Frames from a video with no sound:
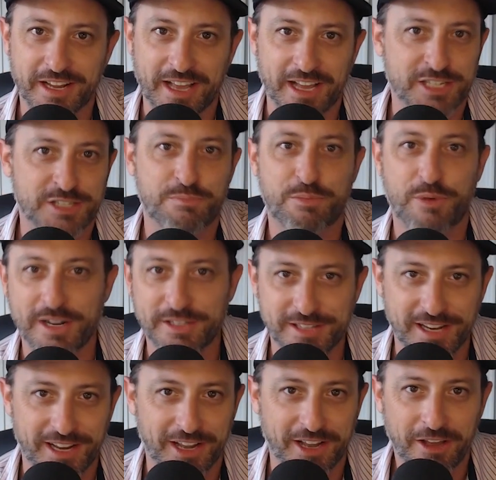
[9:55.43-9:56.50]

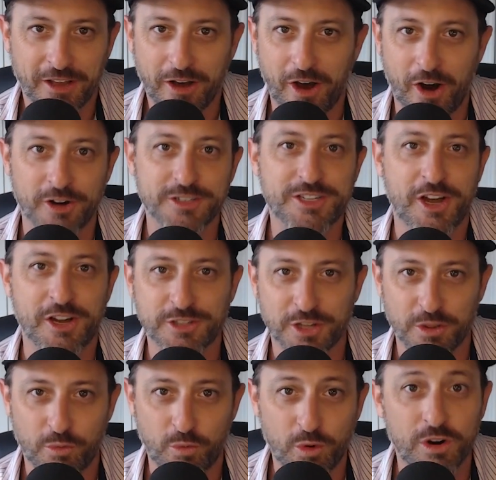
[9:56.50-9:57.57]
expressing art onto
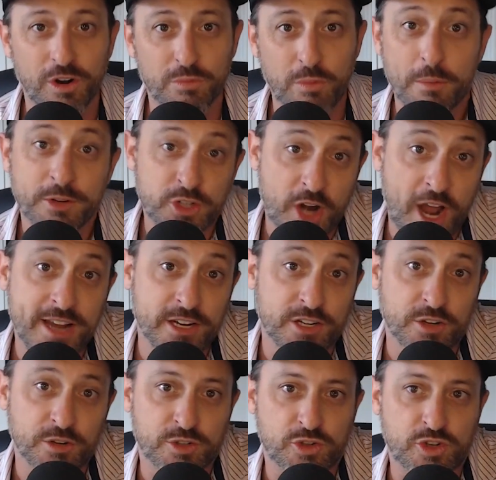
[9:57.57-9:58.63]
the world. What we're trying to
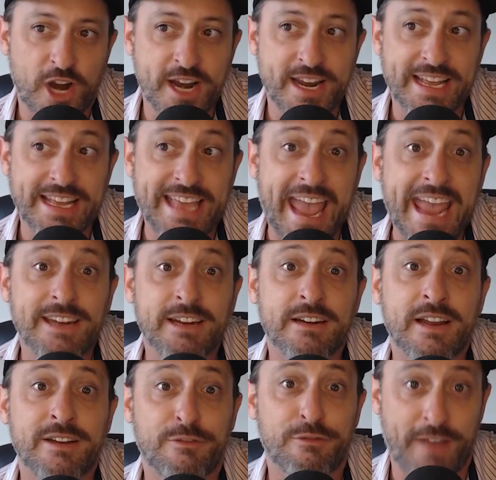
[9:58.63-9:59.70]
do is we're trying to gain an
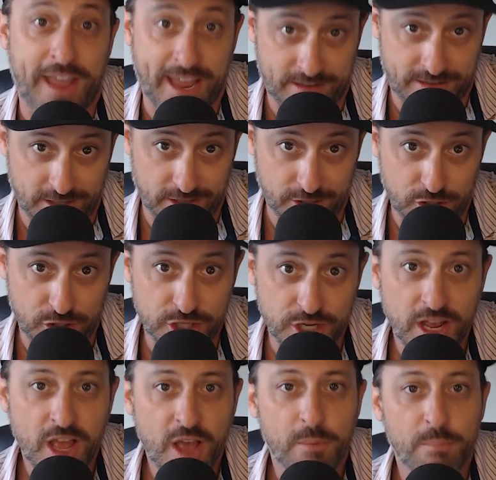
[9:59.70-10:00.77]
advantage
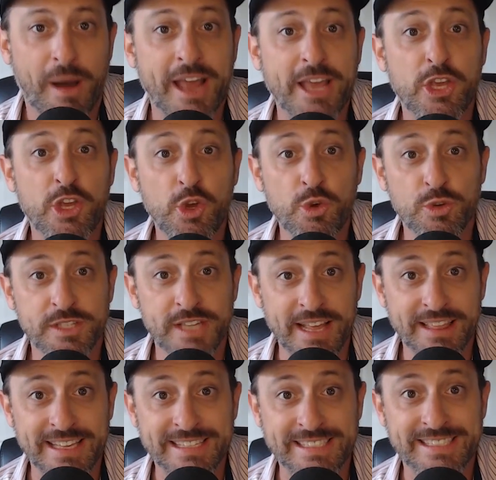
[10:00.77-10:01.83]
by
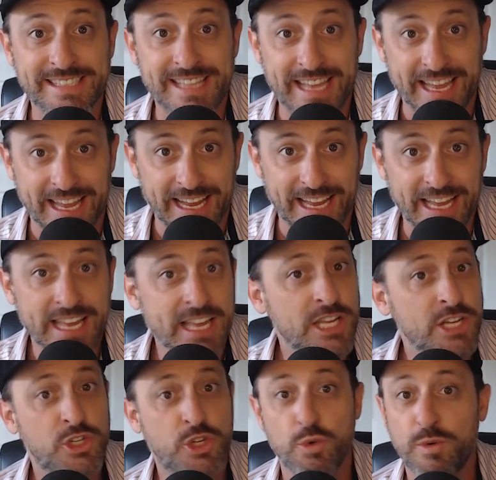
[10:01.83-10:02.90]
using this thing
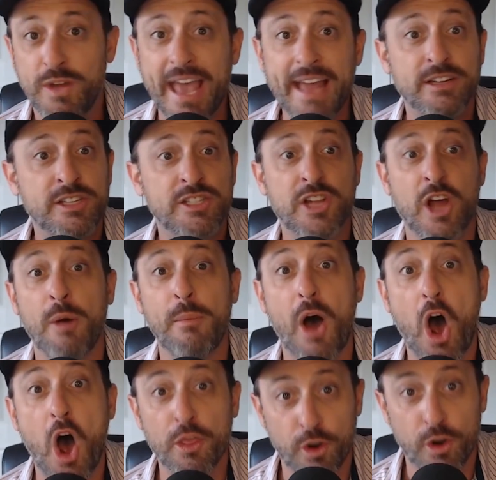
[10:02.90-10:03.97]
to get some
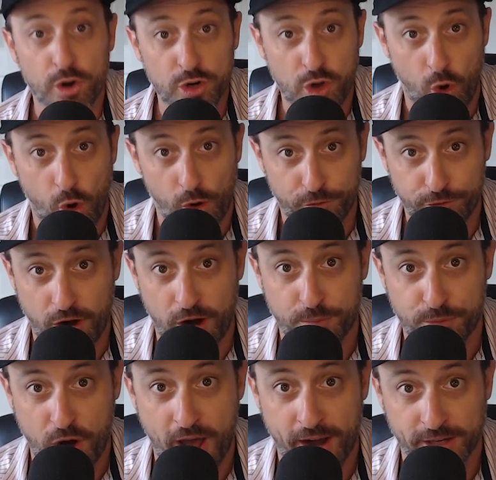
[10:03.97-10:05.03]
other goal for our
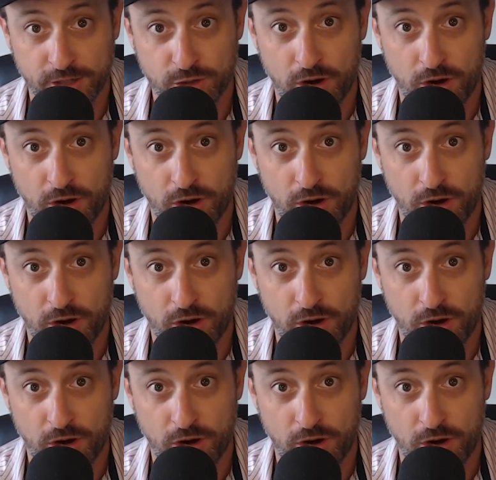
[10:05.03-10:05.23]
product or